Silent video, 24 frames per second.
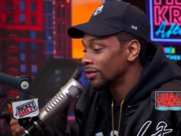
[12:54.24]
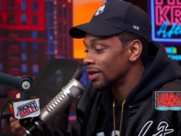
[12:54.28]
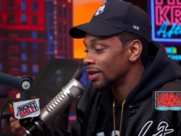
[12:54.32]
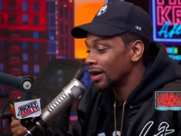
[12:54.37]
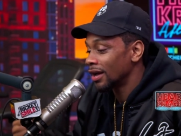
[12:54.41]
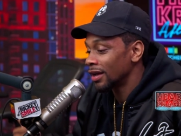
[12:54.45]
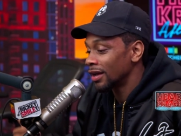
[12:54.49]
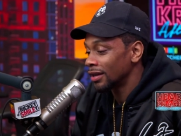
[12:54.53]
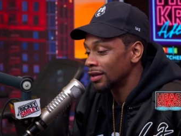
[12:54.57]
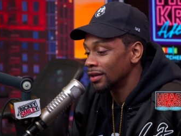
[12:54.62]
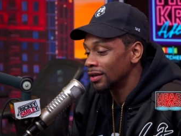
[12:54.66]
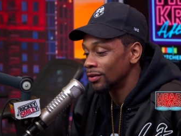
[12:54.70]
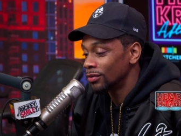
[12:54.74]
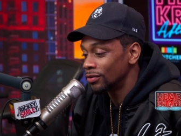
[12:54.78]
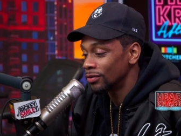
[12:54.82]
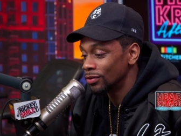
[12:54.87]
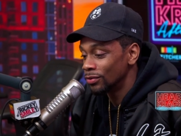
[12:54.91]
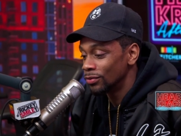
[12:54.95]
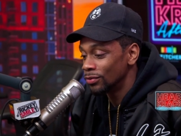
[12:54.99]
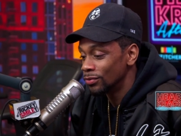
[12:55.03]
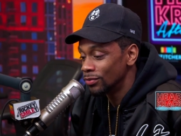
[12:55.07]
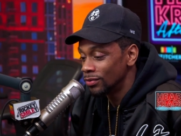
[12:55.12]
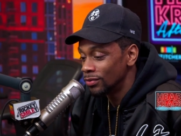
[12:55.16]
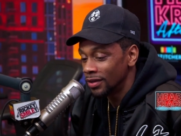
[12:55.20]
y'all gotta go
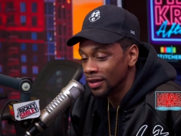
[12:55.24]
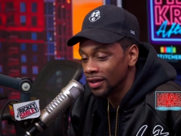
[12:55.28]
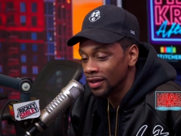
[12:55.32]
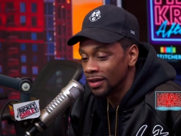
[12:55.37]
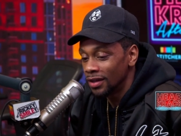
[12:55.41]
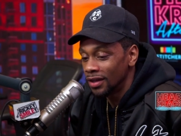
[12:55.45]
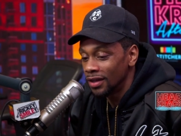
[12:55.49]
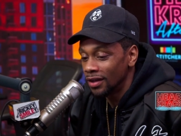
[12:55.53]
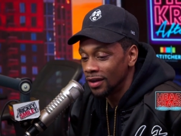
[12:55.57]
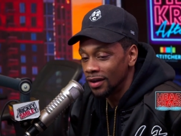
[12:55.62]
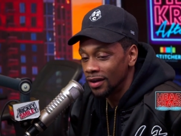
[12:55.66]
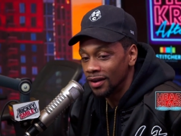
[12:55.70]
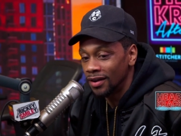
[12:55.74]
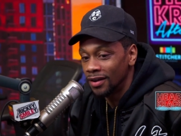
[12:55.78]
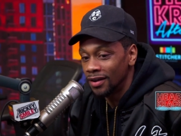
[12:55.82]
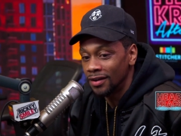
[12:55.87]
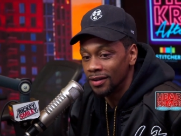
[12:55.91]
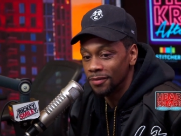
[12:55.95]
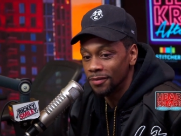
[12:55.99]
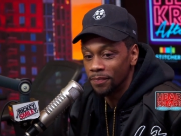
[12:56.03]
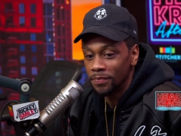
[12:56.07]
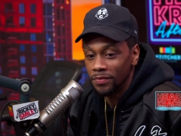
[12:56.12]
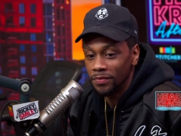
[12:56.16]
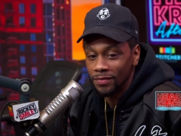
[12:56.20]
do
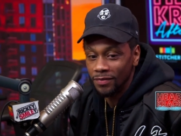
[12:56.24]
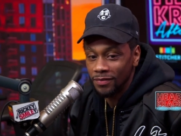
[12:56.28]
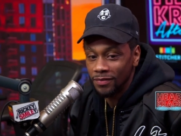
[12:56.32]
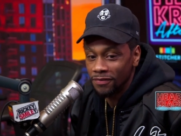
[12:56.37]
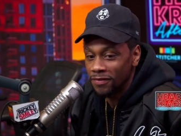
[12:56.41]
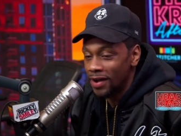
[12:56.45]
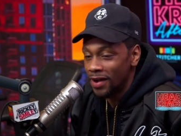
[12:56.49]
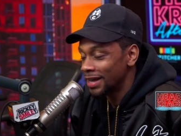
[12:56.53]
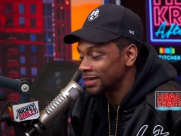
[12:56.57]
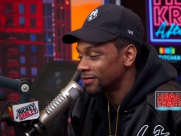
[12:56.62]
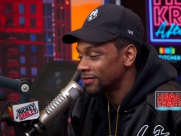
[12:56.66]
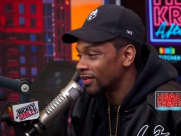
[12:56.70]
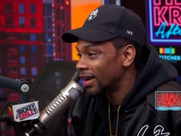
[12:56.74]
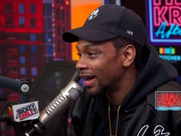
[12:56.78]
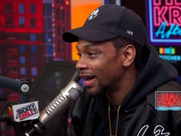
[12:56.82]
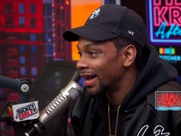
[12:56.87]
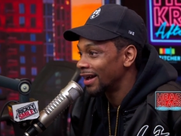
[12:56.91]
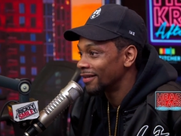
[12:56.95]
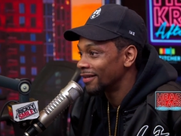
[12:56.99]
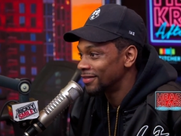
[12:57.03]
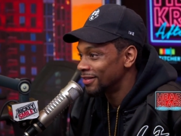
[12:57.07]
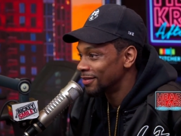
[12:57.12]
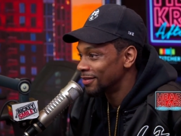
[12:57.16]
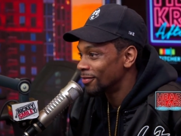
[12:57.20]
uh, Fox
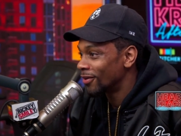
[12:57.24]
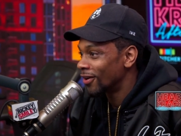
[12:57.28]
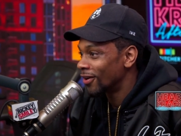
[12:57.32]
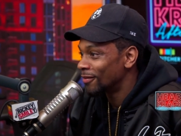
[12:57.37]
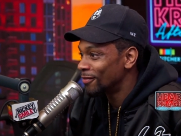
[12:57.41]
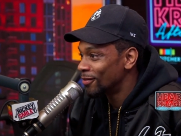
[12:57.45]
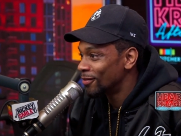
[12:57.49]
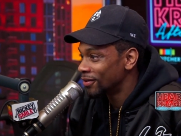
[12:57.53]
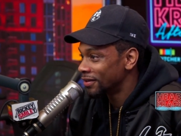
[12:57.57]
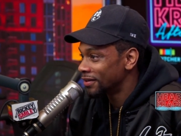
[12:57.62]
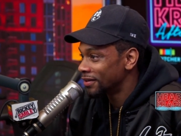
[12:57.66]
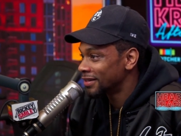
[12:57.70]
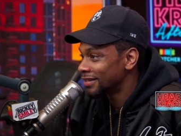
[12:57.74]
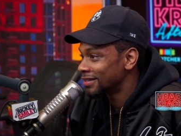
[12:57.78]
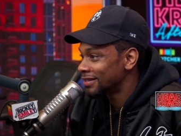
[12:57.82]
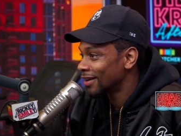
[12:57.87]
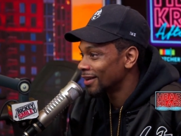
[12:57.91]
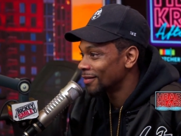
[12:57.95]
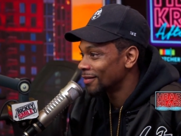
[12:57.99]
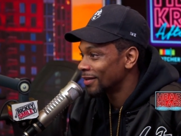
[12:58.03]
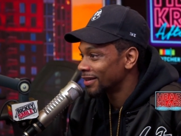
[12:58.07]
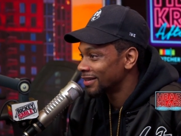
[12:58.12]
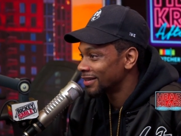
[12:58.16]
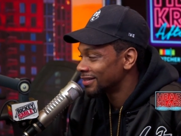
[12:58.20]
five tomorrow morning to
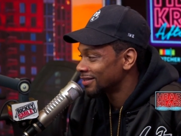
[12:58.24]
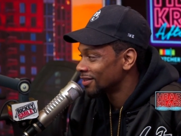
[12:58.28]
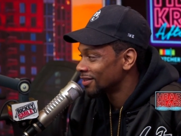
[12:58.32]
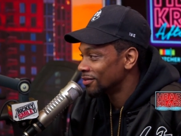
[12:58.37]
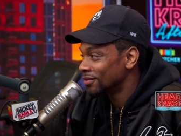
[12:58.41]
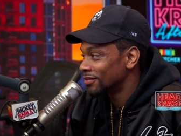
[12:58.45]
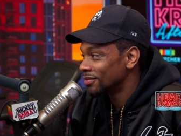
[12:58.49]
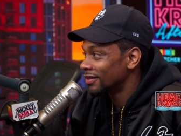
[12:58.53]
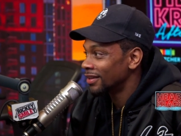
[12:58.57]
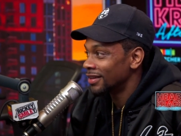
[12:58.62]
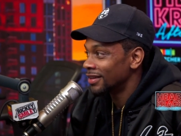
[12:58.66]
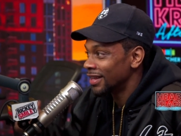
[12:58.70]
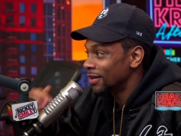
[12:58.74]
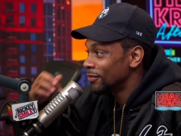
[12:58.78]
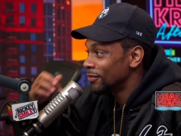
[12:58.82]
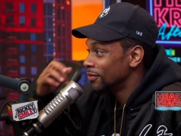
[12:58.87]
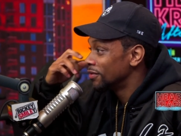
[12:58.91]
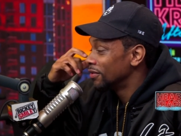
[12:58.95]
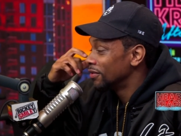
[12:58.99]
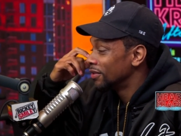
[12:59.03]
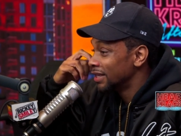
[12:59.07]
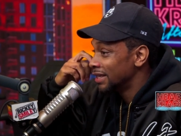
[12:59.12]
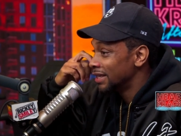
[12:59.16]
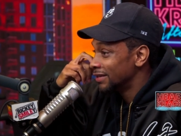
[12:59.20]
talk about the show. And then when
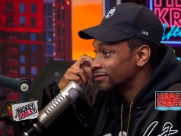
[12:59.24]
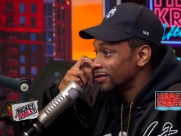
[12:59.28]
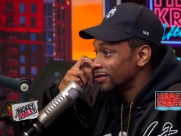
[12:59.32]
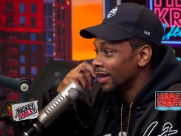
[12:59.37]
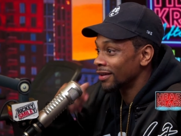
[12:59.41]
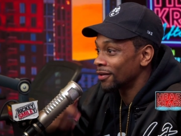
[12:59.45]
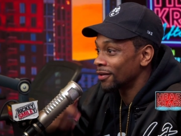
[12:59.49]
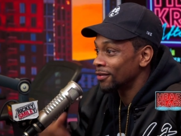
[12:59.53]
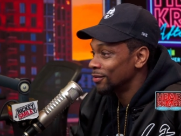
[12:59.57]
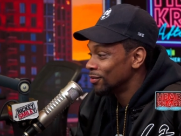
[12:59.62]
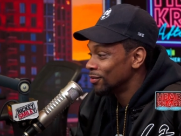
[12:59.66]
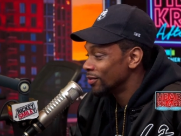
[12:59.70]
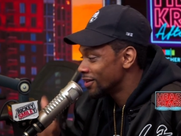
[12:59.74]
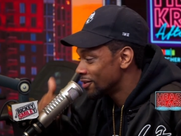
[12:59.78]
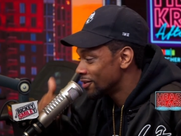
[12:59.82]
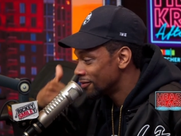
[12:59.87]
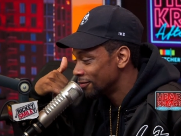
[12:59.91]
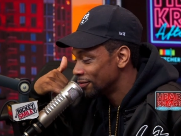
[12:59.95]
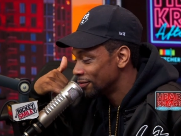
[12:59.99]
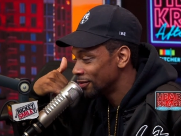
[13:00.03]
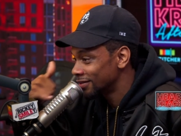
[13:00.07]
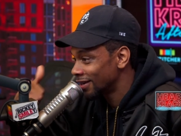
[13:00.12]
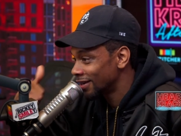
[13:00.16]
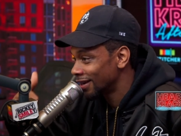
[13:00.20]
you leave, you gotta go do an
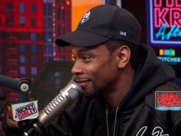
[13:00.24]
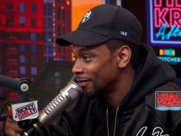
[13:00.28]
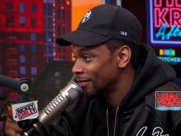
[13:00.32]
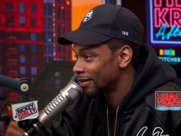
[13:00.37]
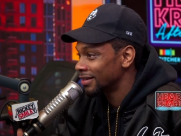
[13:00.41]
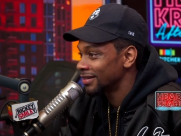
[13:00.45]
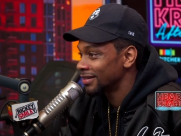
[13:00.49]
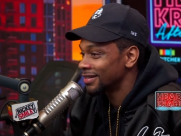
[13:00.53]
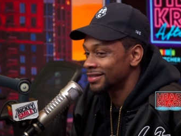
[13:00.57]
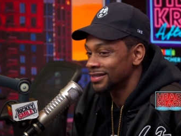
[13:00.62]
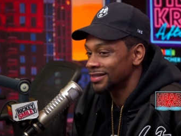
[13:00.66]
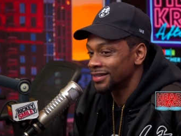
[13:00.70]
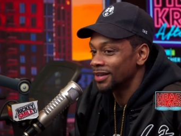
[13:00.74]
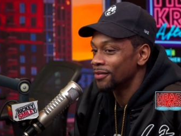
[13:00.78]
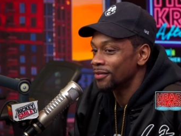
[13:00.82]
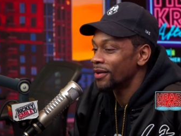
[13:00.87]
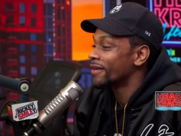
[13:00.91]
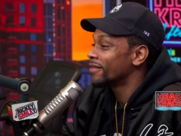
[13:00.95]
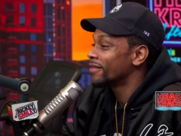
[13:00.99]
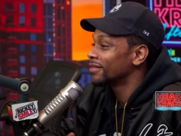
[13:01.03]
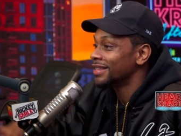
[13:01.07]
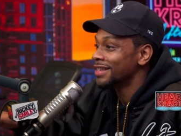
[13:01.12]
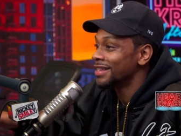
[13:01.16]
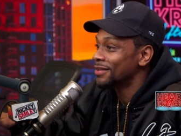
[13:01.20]
interview to talk about, it's,
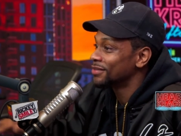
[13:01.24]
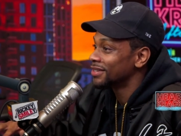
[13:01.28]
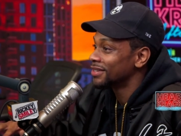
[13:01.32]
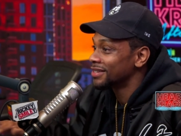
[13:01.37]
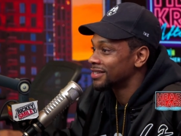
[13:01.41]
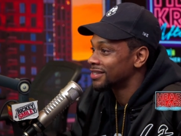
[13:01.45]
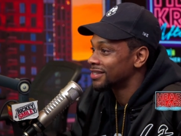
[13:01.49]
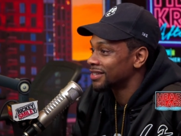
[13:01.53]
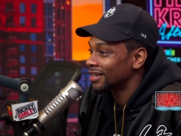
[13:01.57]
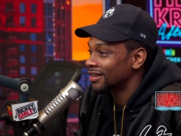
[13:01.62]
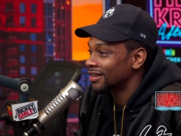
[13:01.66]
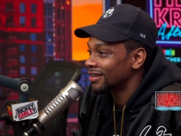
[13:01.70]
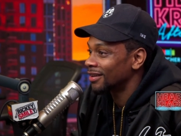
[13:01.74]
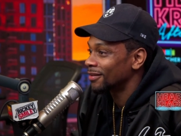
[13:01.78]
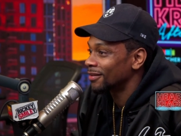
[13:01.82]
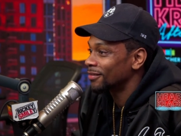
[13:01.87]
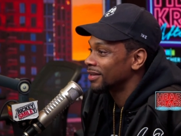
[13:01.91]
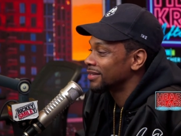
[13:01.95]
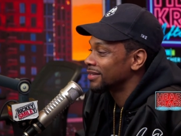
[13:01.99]
everything was just set up.